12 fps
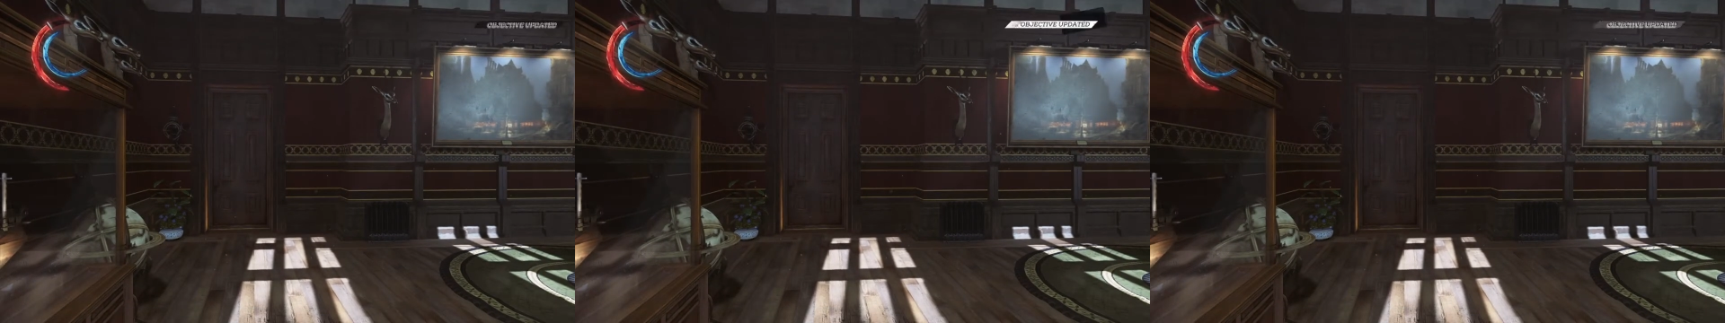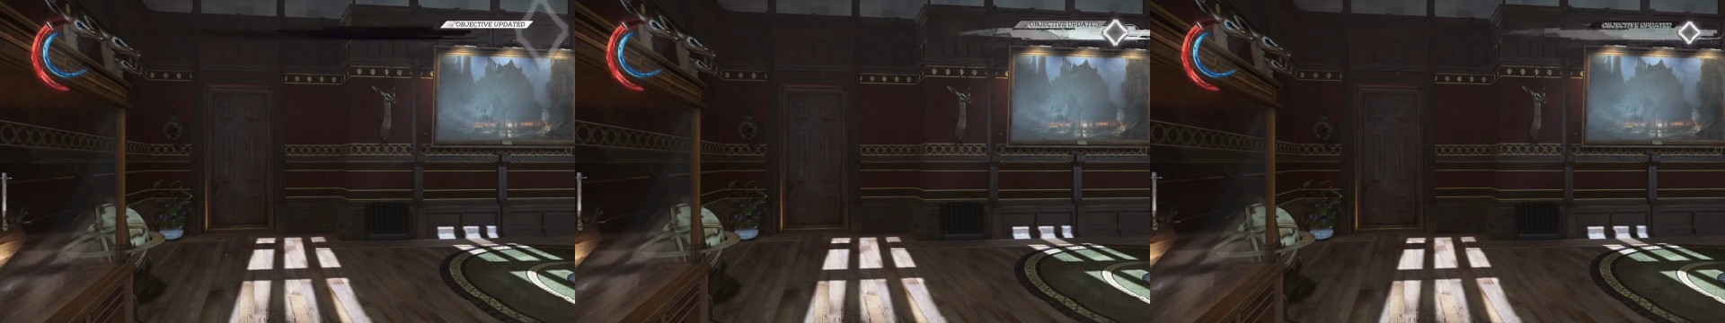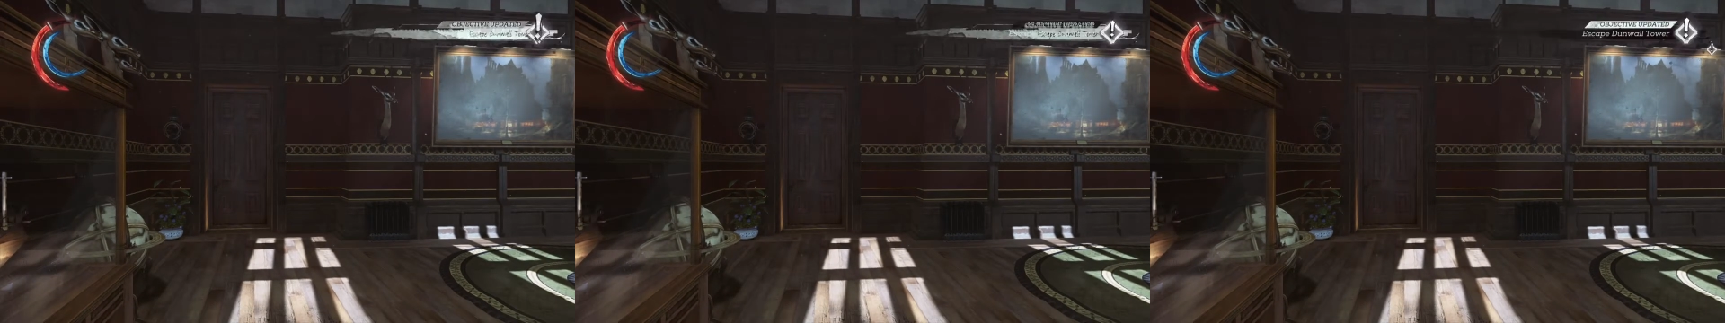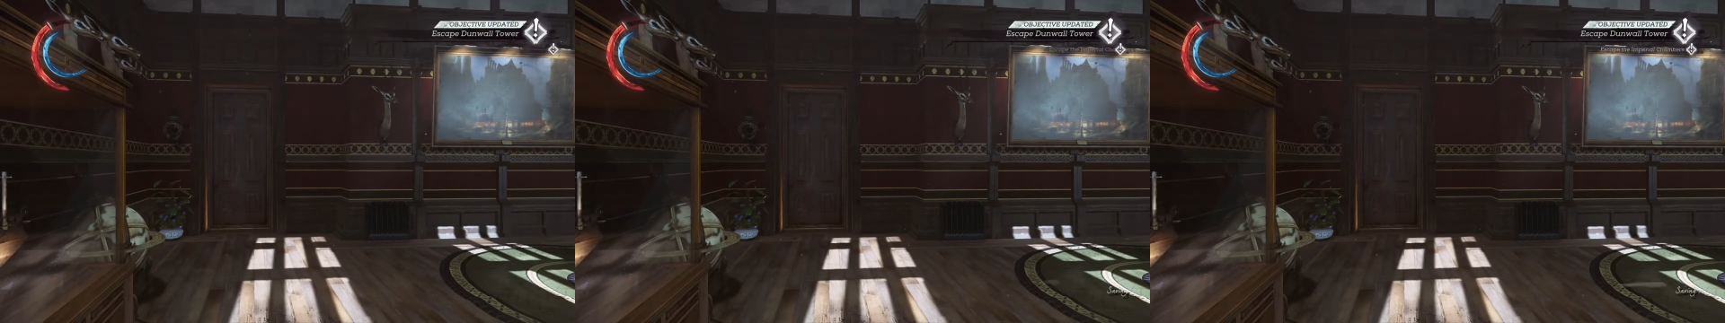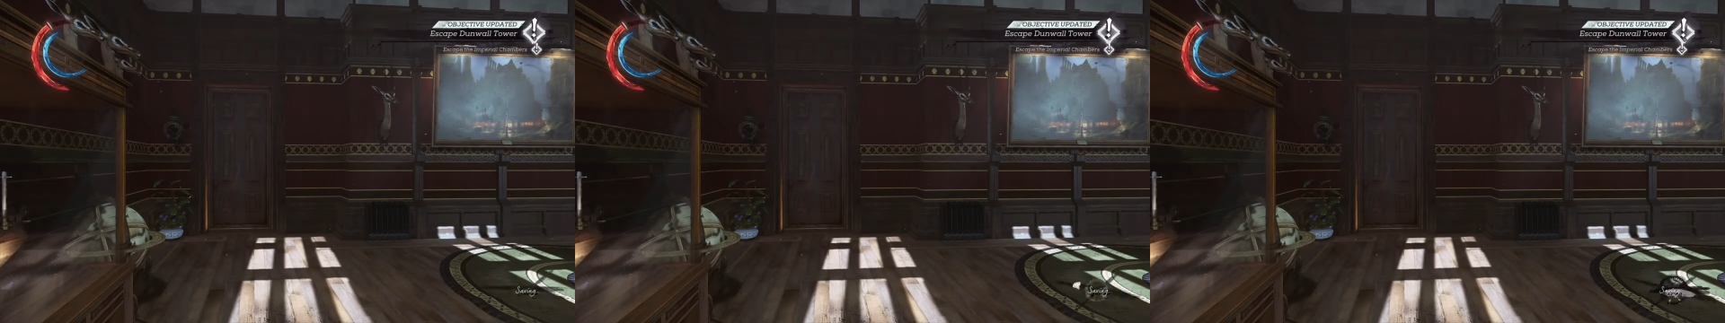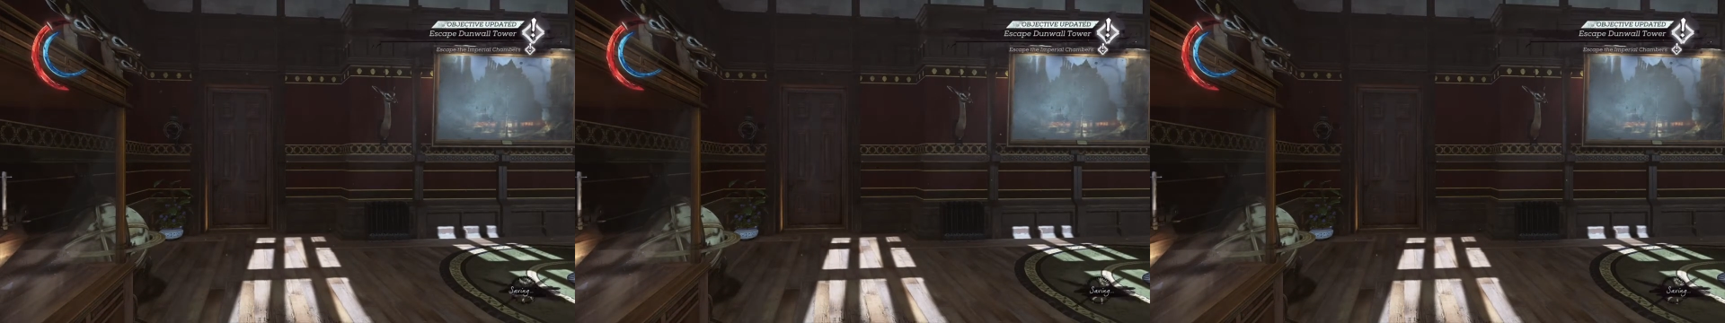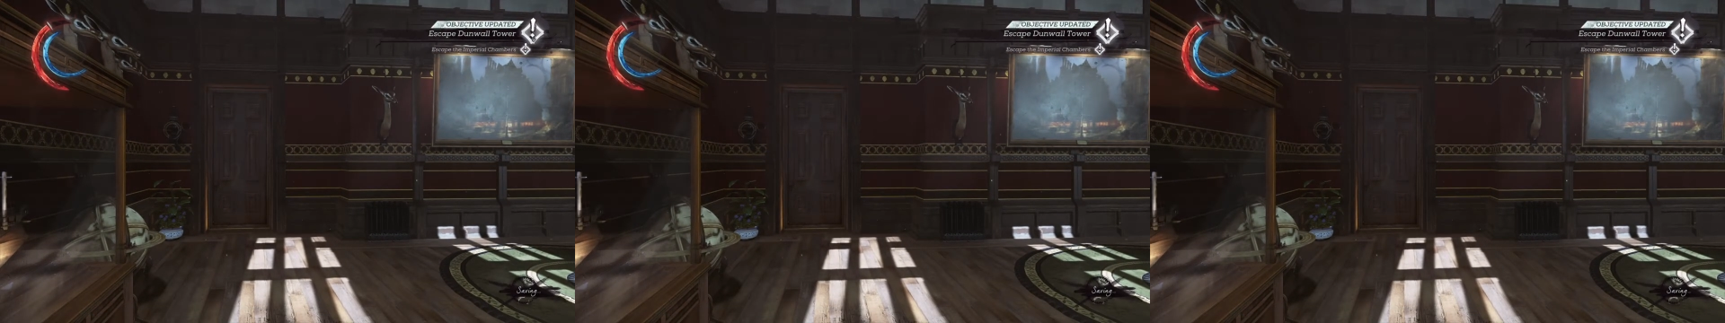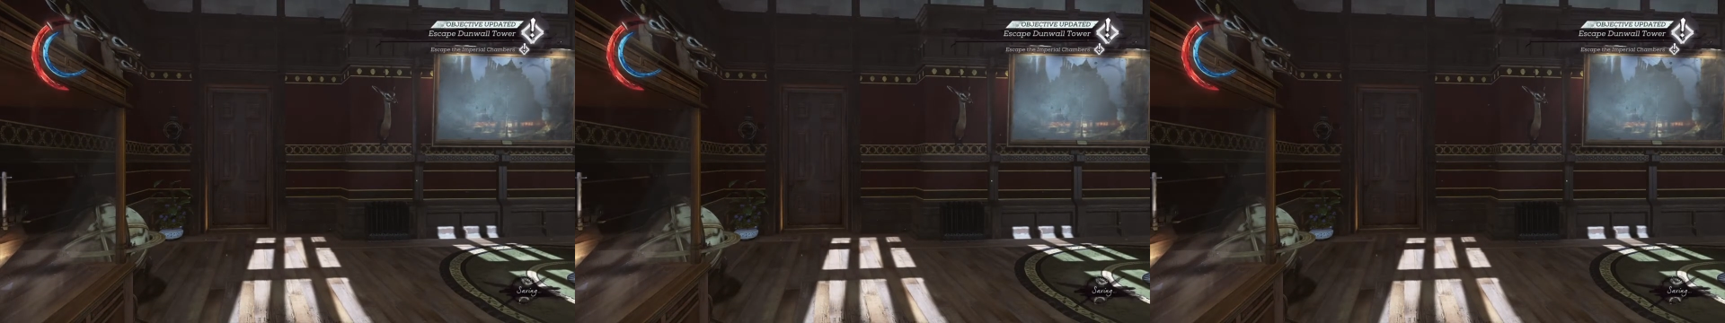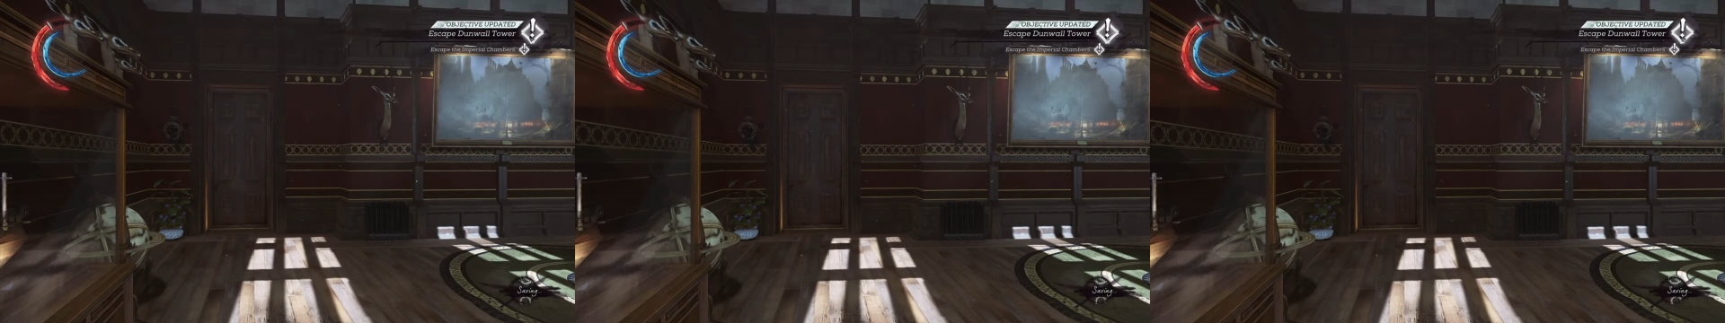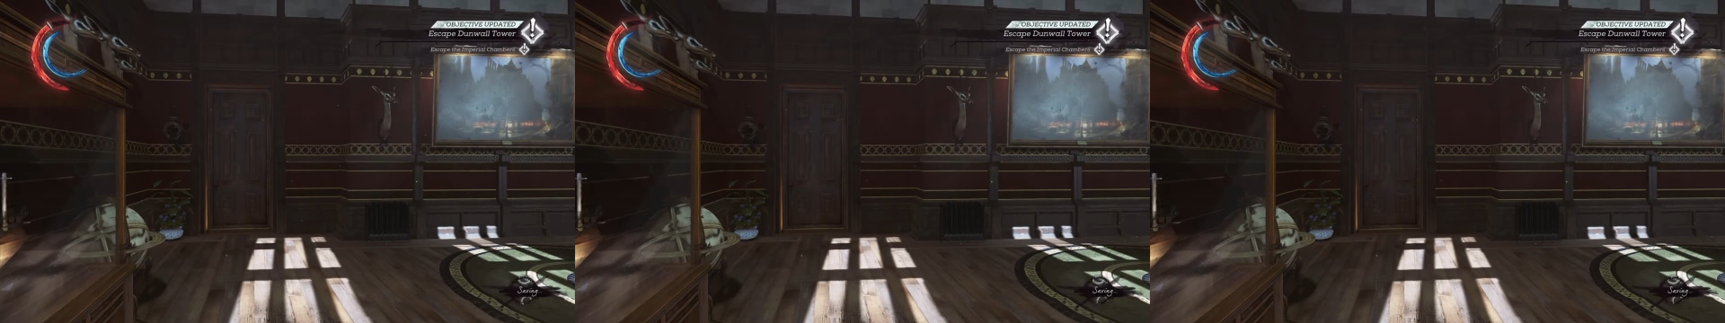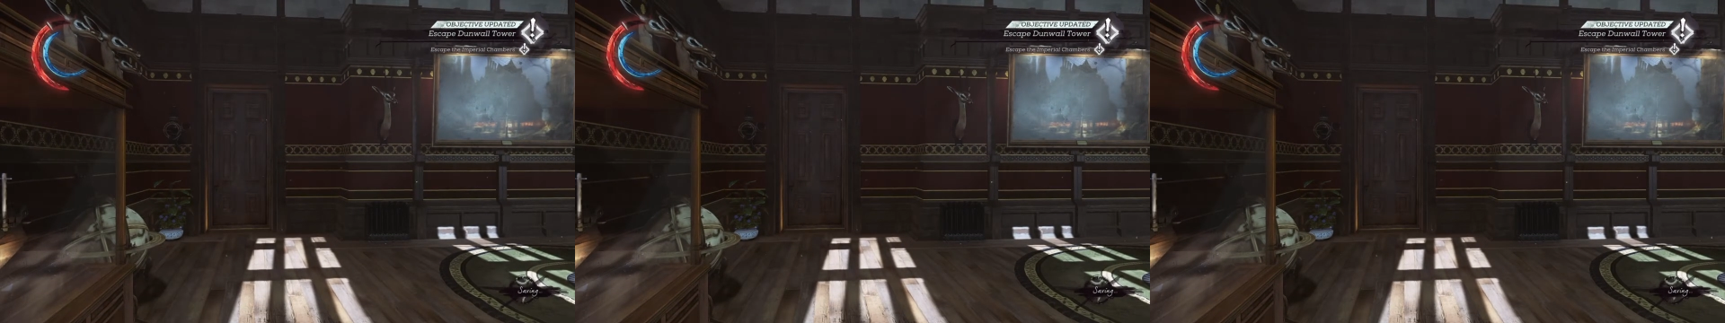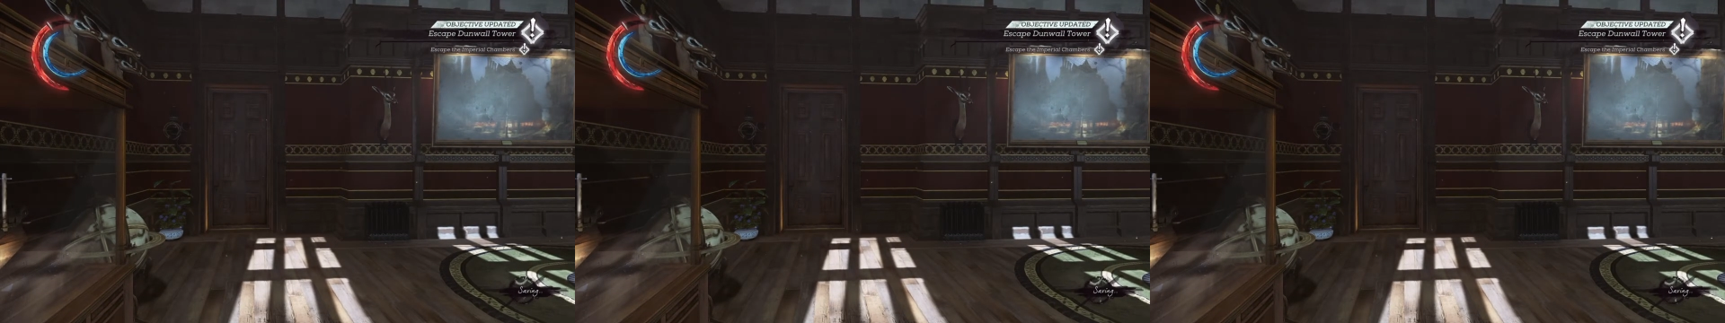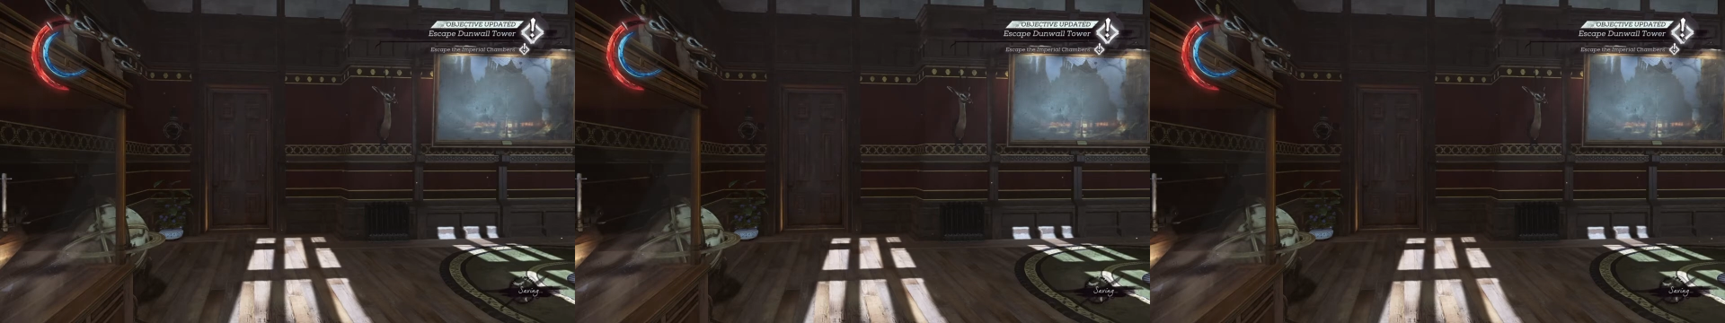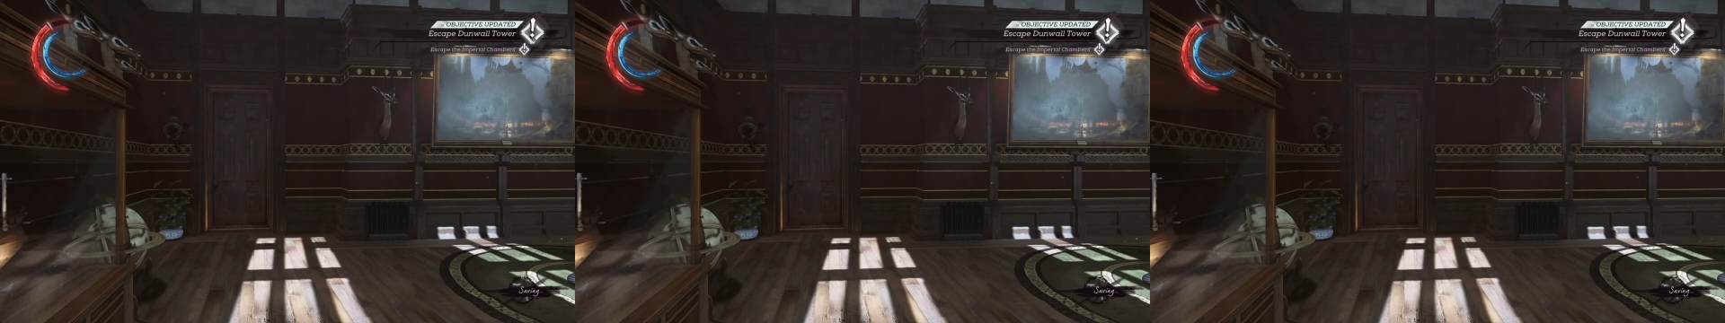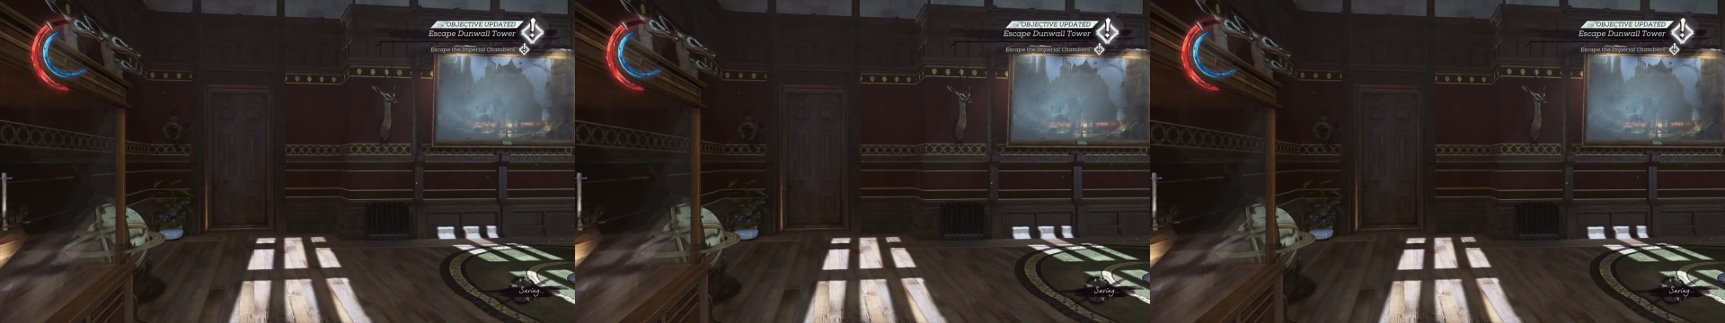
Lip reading: (no speaker visible)